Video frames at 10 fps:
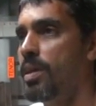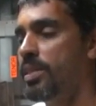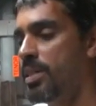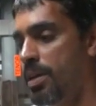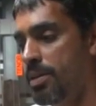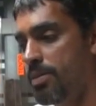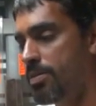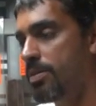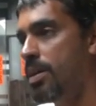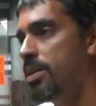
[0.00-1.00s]
As I
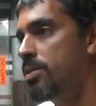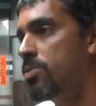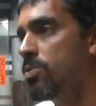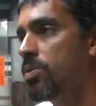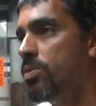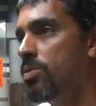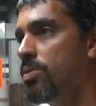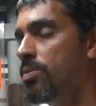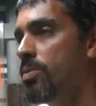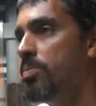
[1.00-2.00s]
kind of grew into
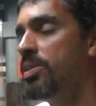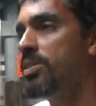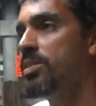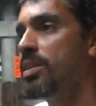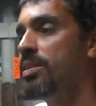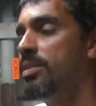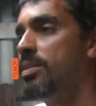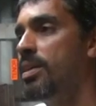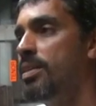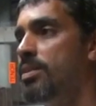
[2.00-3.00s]
the business, I
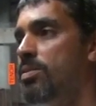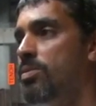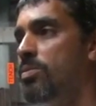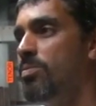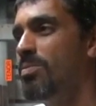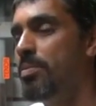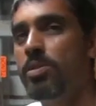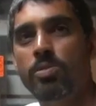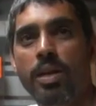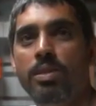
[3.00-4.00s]
decided to
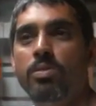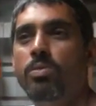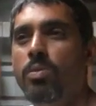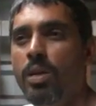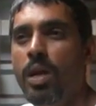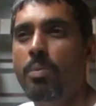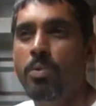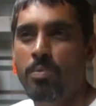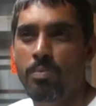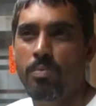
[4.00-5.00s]
maybe try to do a couple